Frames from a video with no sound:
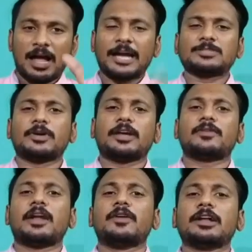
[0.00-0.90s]
Hi, it's for
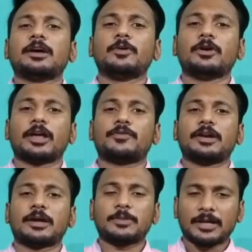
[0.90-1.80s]
techfever and welcome to
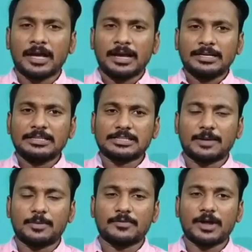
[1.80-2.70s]
techfever tablet. In
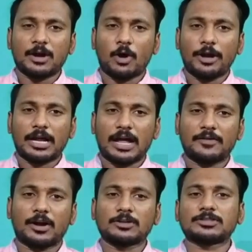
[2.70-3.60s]
this tablet, we are going to
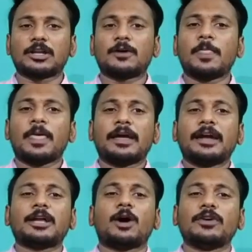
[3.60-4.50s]
have a concept of
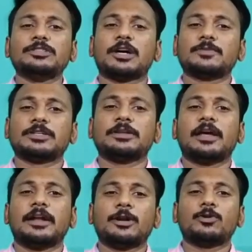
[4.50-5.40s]
a top 5 jobs
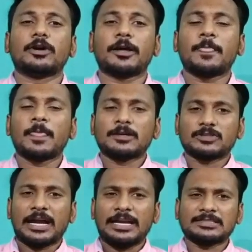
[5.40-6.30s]
in networking.
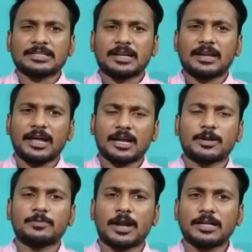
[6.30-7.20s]
So, IT sector la
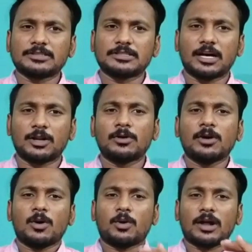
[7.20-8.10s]
yehapada branch irundhalo,
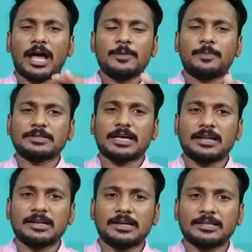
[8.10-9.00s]
or high pay
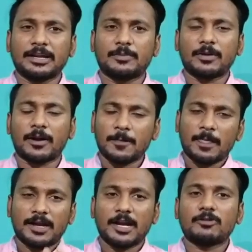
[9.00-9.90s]
salary eduthinga appna,
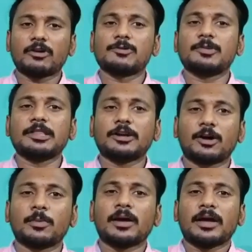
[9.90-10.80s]
network will be
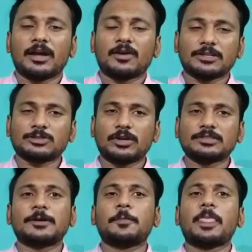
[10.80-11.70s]
the top. First
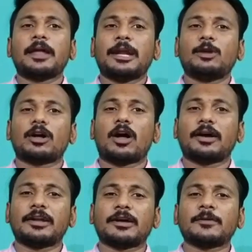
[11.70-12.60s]
one is the network
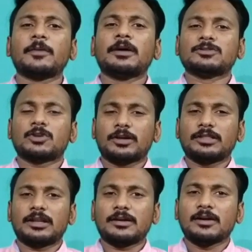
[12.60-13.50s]
architect. So,
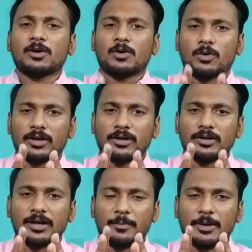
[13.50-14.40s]
idhula or
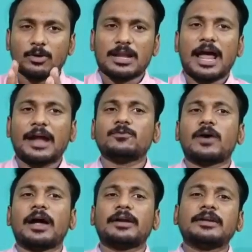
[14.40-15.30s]
eppadi or
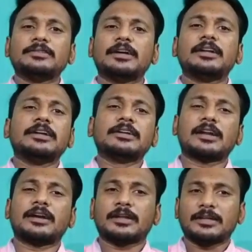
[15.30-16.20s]
LAN, WAN and then
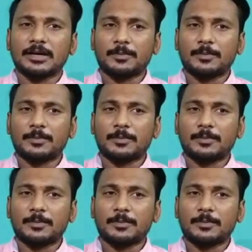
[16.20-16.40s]
internet.